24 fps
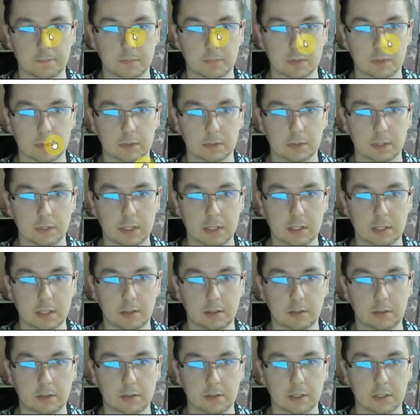
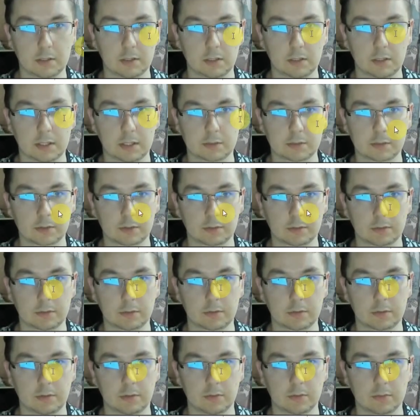linear regulator,
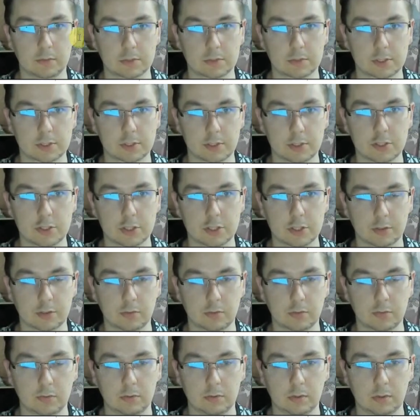you search in
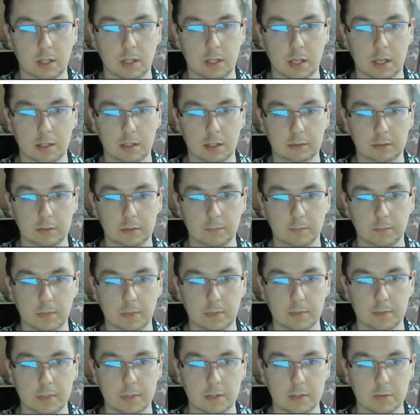Google and
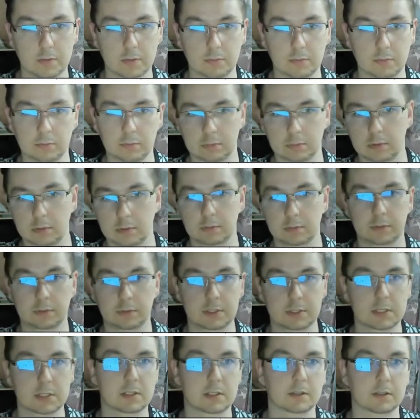maybe you
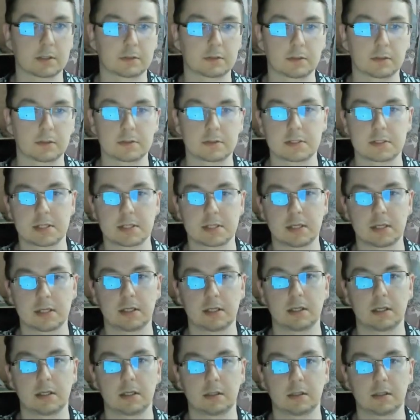don't see
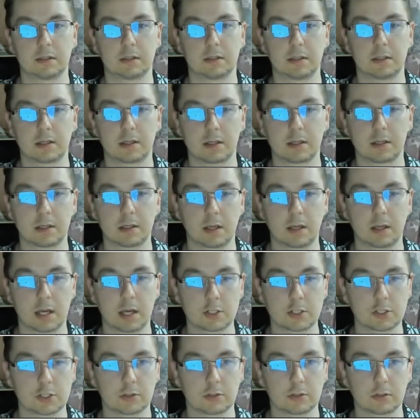the
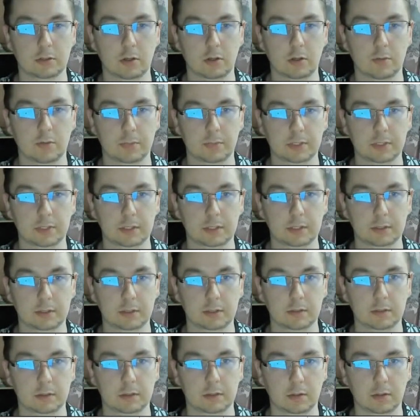actual component
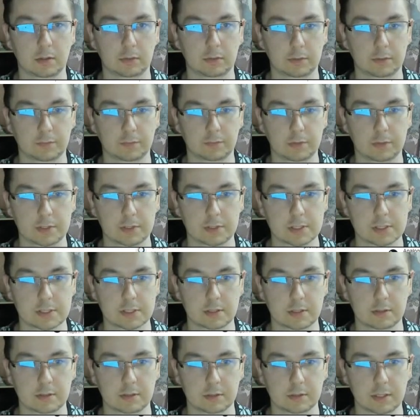on the first
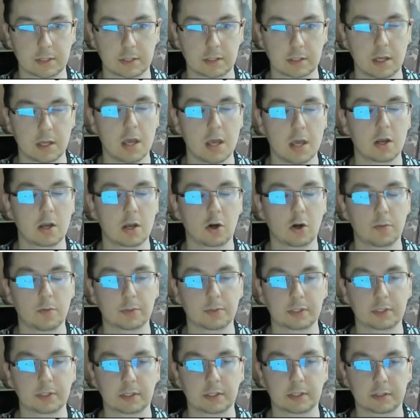
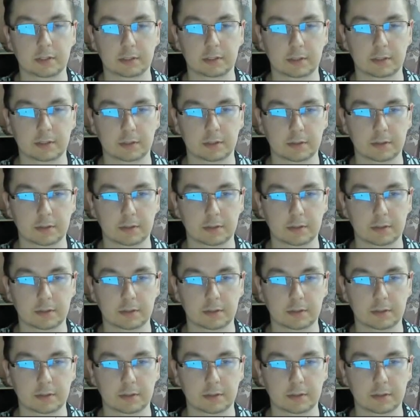component